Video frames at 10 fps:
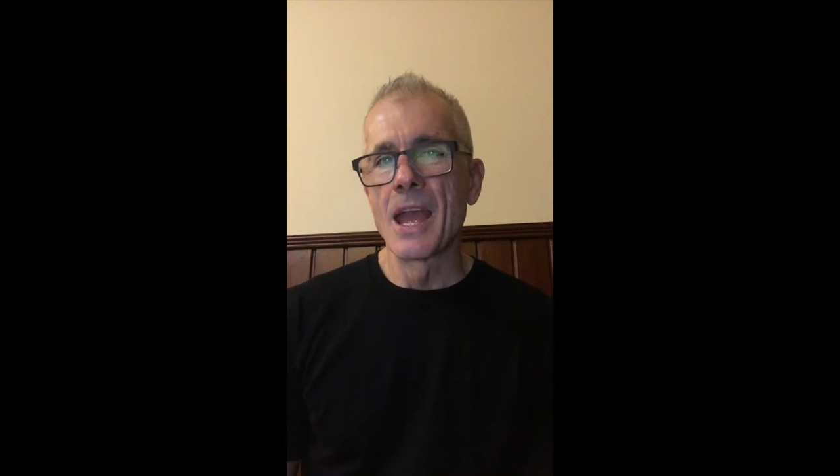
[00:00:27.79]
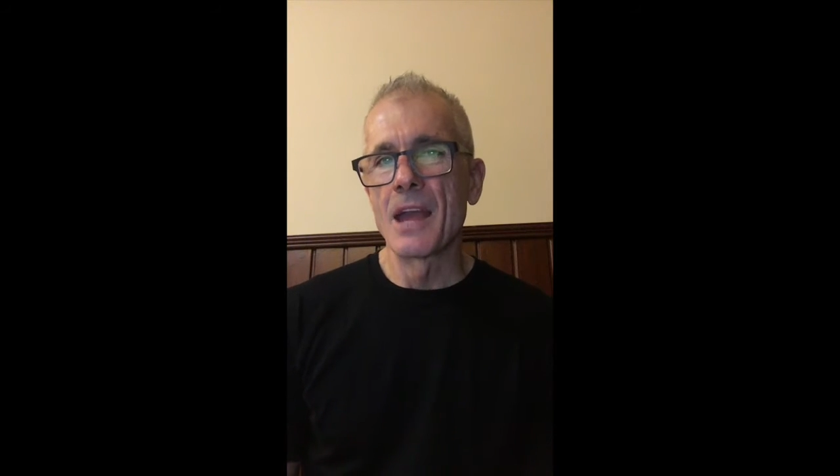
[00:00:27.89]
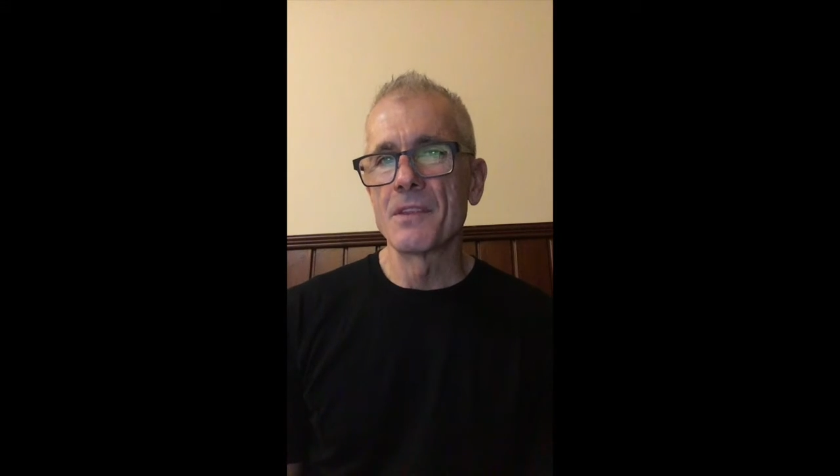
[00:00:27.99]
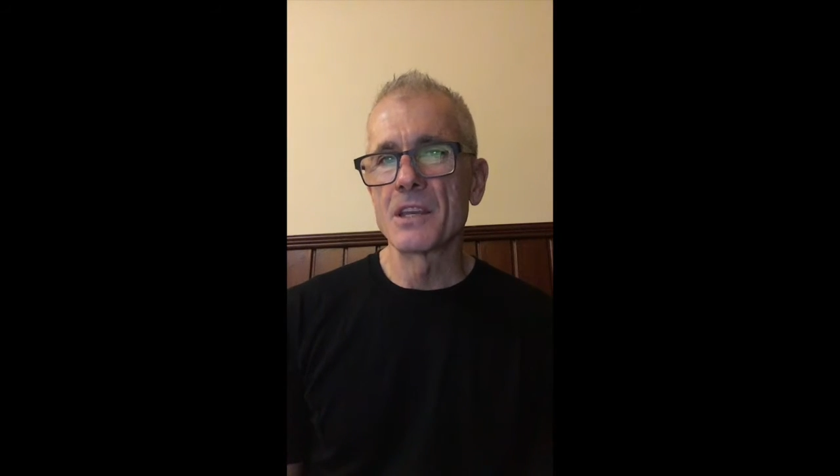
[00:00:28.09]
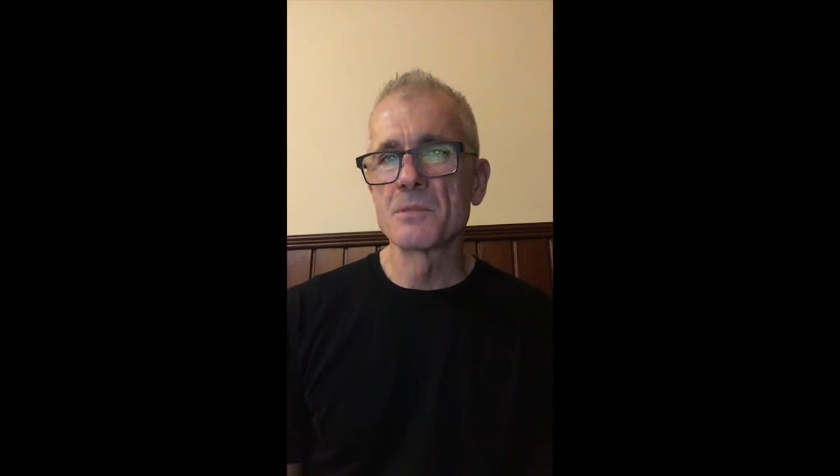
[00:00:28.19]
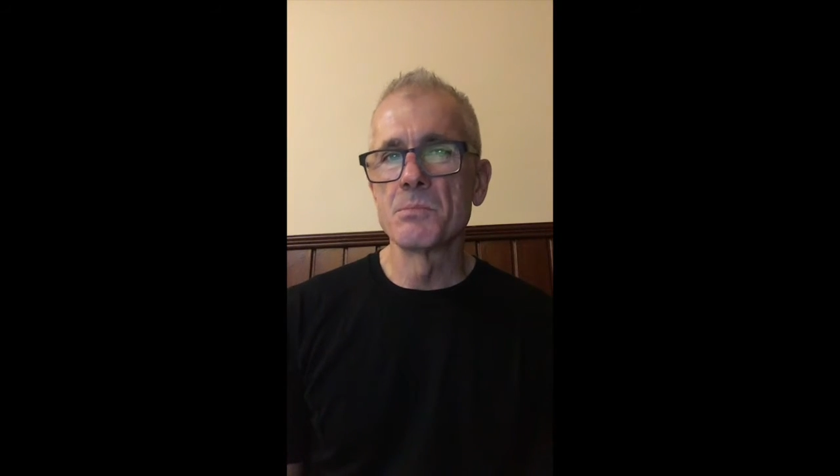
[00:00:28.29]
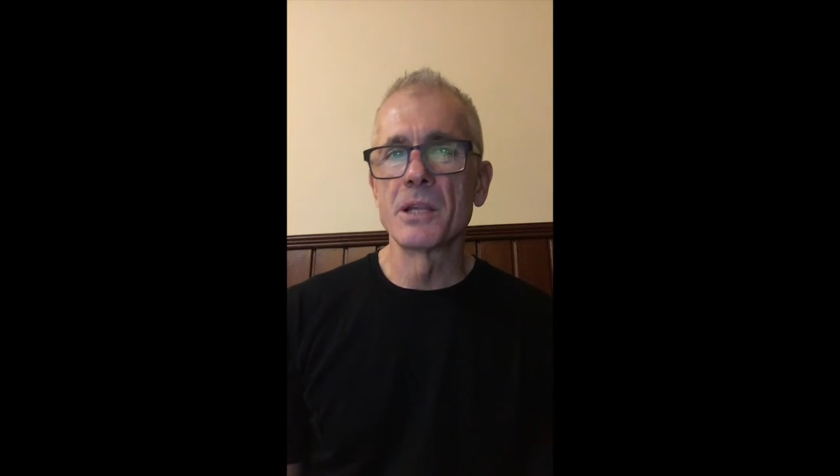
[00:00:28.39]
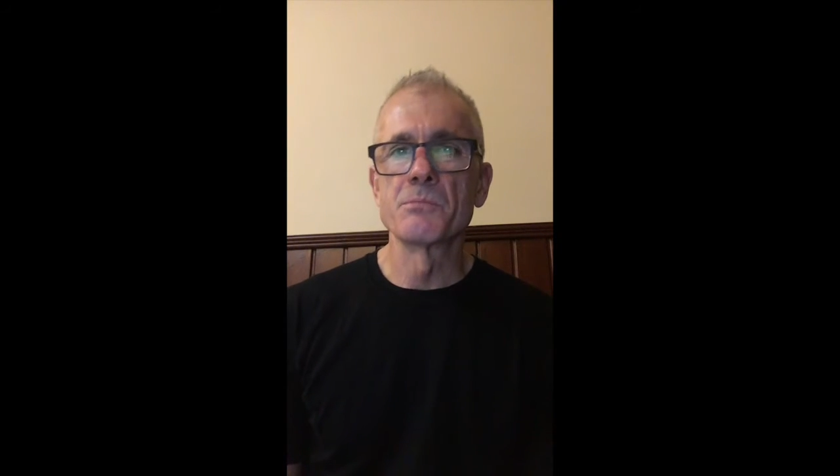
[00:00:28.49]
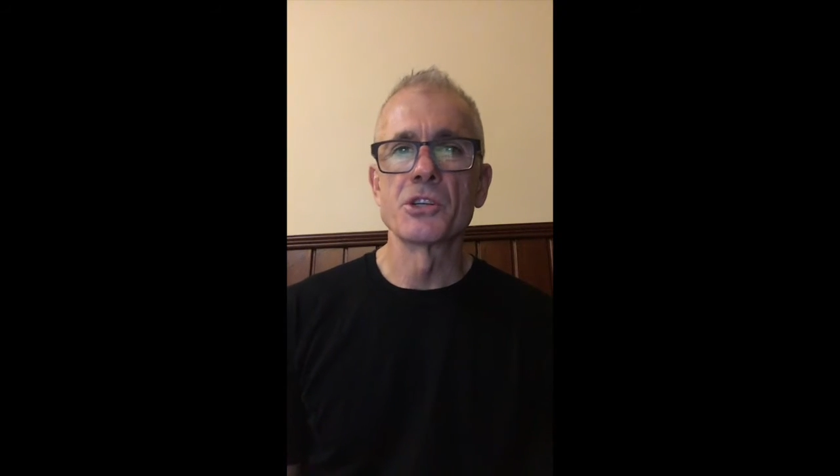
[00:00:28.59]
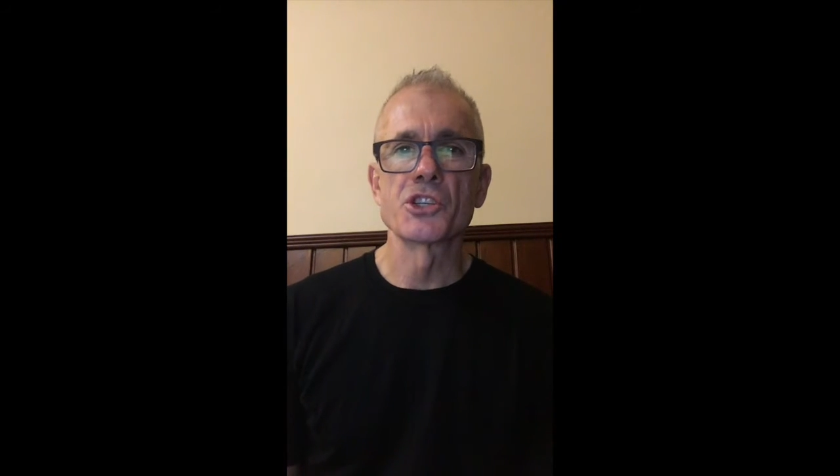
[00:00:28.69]
and that his
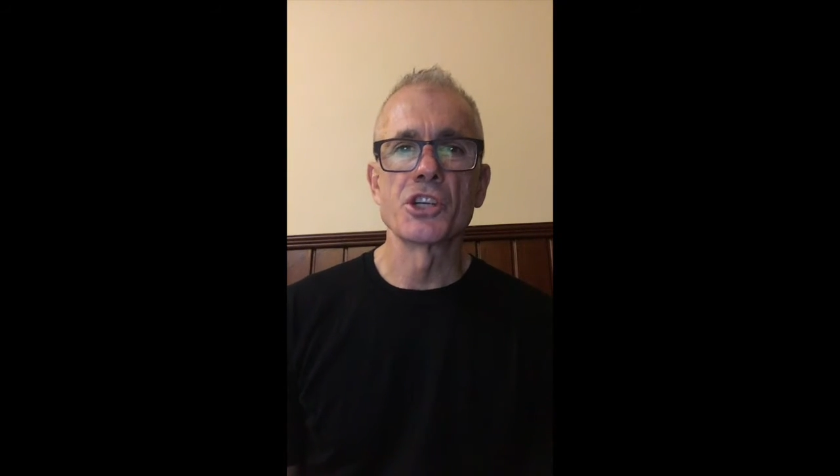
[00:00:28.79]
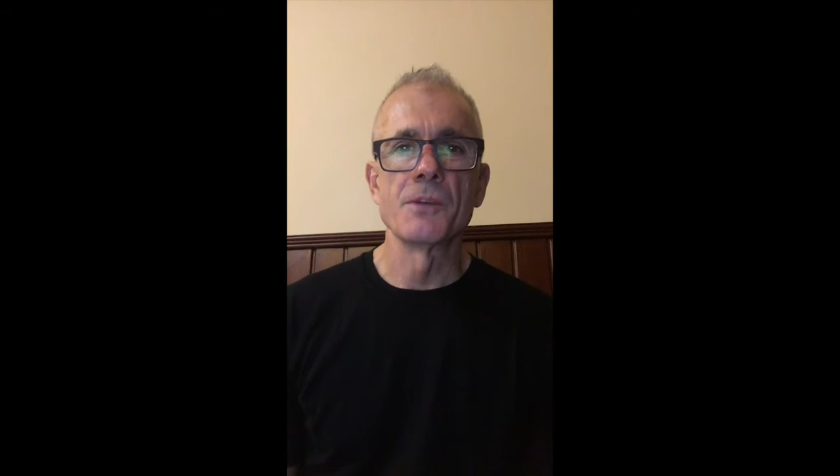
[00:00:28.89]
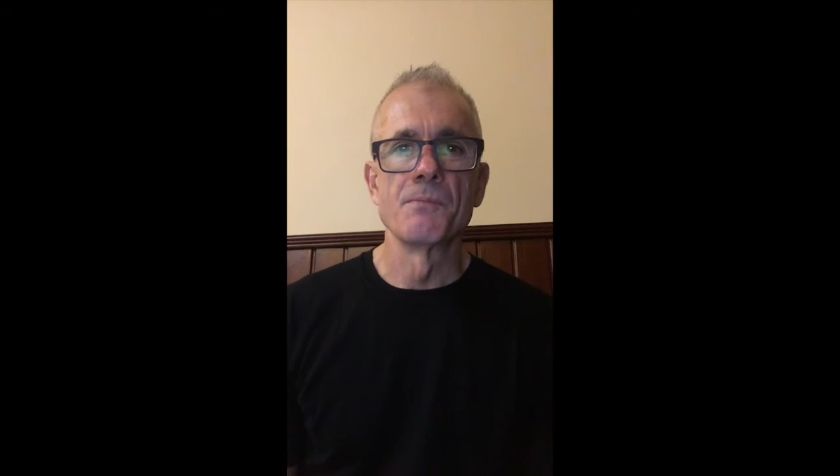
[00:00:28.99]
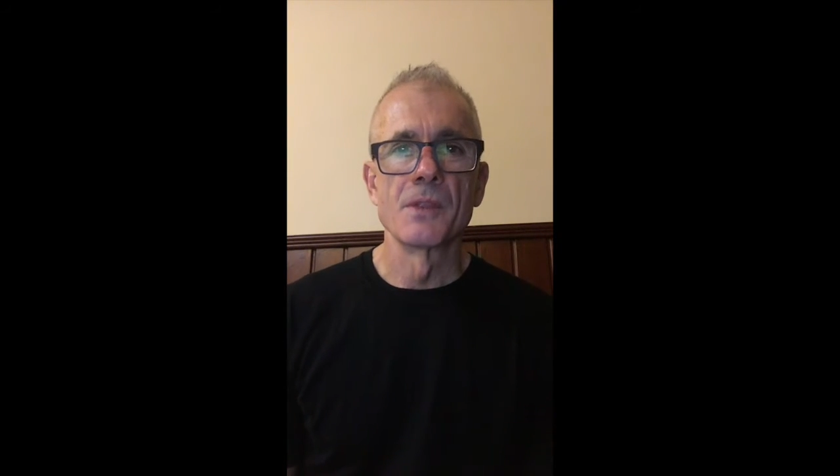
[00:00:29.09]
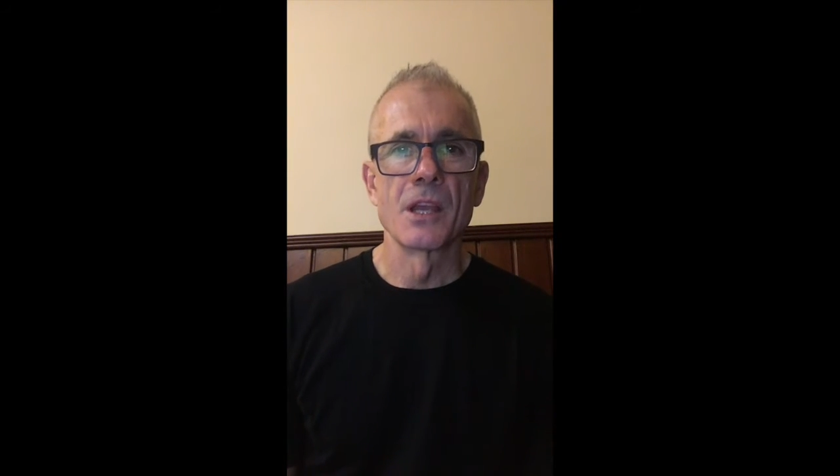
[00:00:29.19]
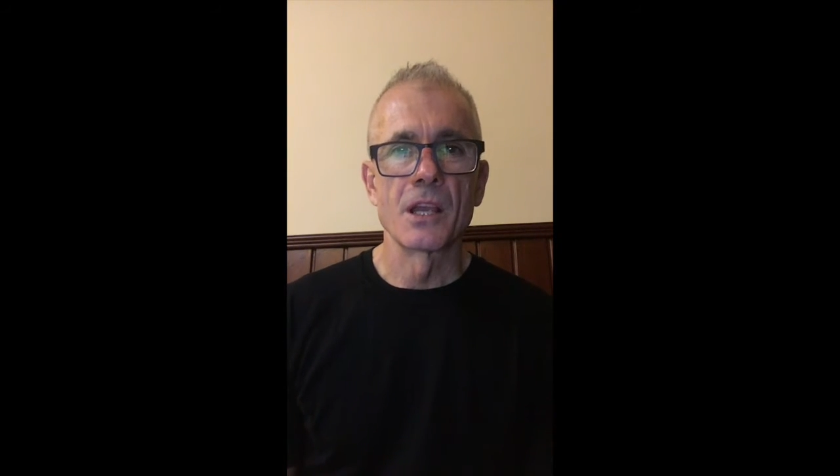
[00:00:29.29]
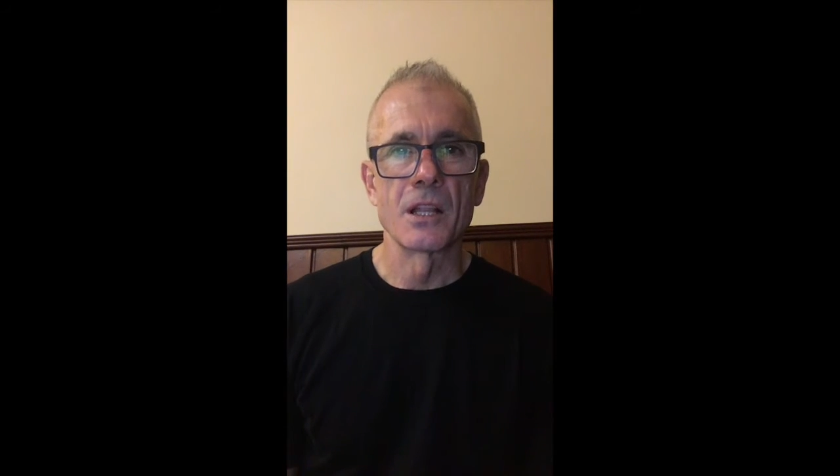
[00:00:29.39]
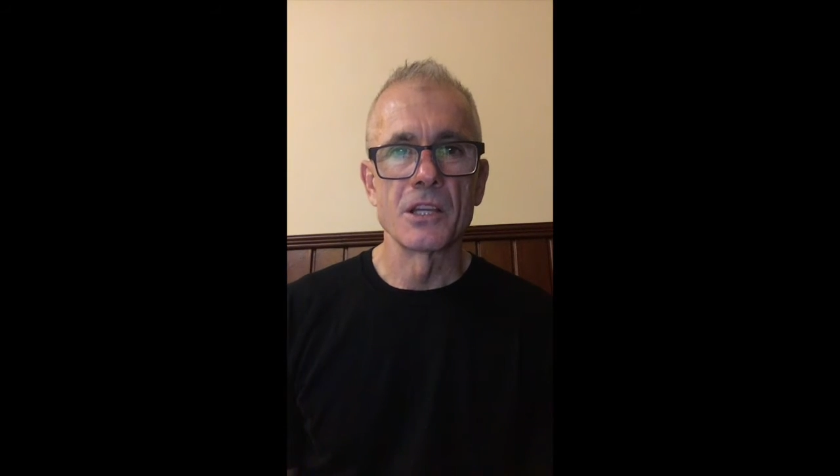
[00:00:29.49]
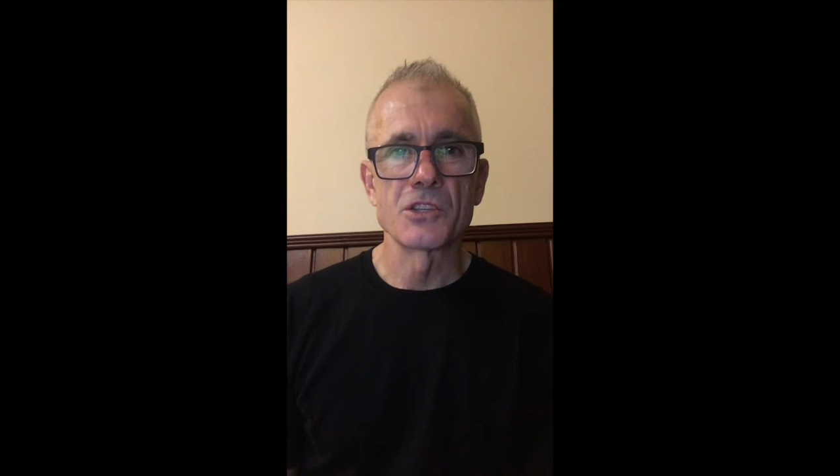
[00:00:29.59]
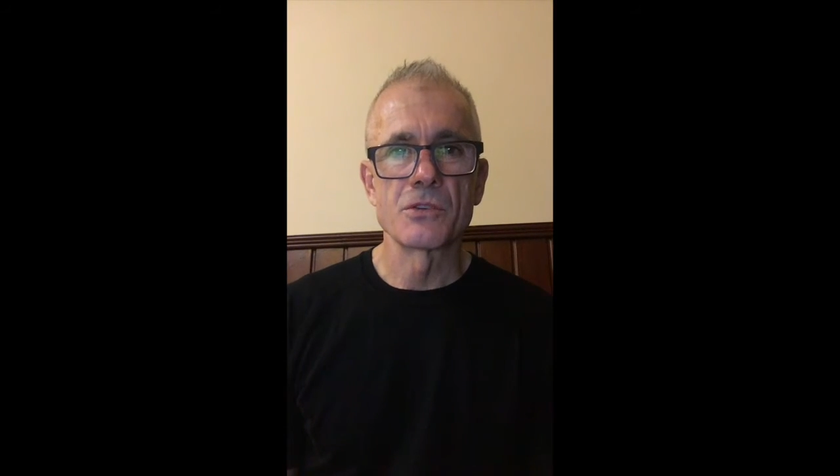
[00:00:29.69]
blood pressure,
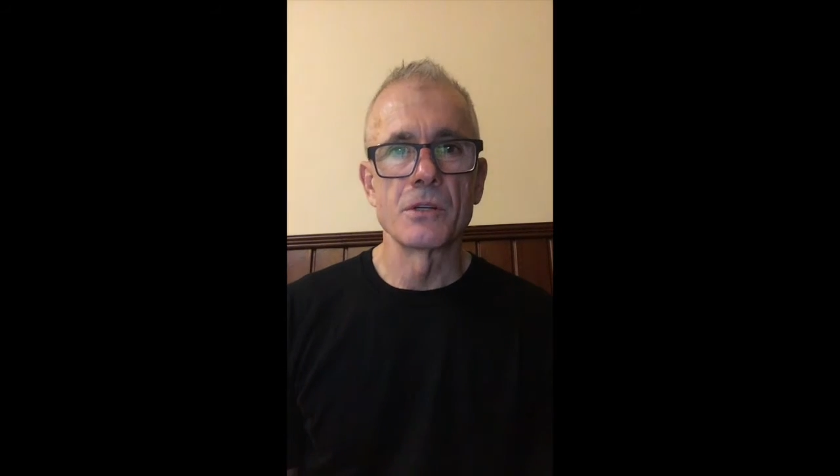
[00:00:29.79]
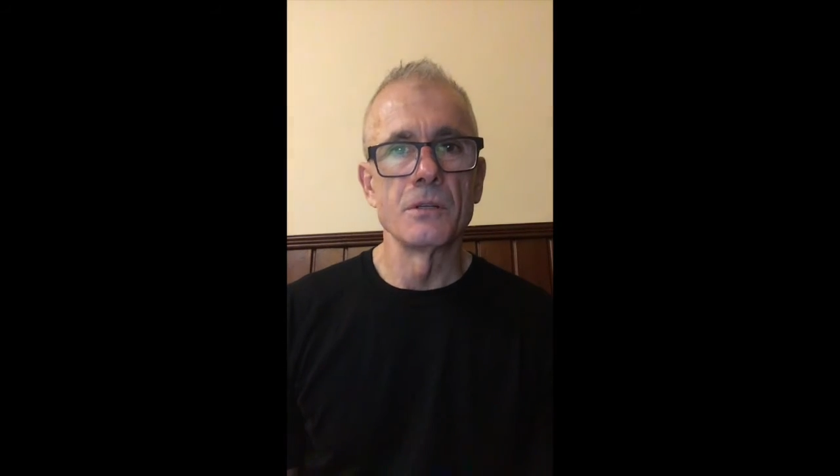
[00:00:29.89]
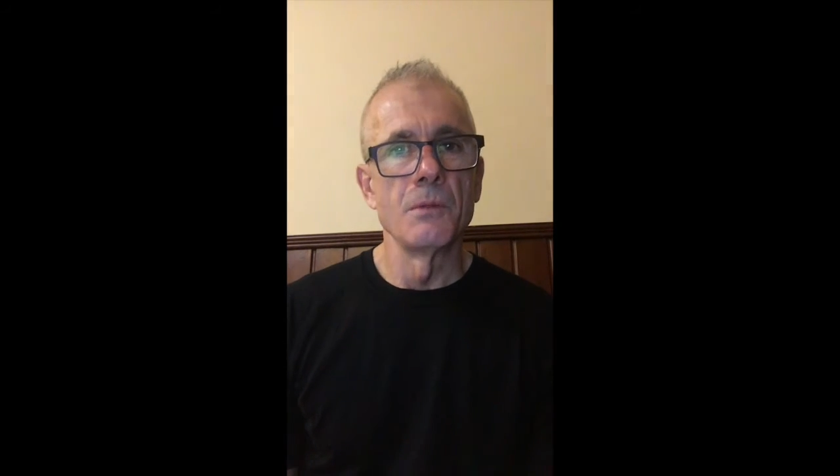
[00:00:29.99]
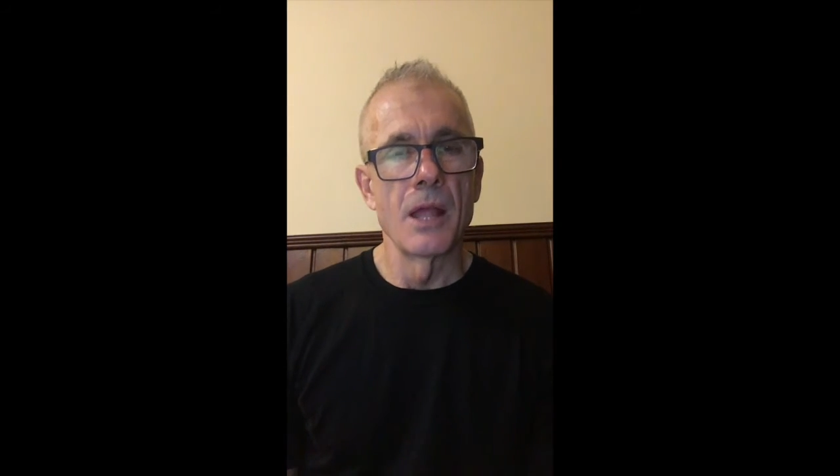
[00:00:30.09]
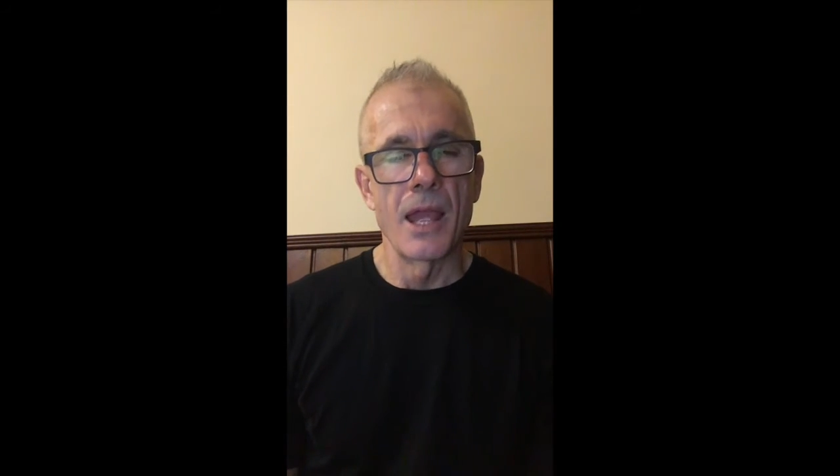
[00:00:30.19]
cholesterol,